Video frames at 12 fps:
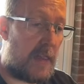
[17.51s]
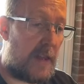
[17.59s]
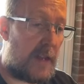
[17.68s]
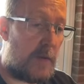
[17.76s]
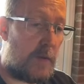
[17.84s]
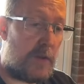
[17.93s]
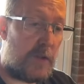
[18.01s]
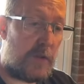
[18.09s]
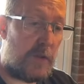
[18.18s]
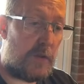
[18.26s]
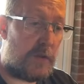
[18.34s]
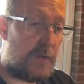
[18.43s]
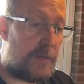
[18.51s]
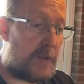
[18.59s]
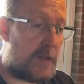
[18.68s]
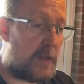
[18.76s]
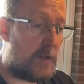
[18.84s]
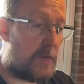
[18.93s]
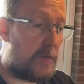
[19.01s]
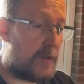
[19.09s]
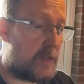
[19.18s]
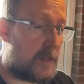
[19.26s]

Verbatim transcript: that you are sure to fit your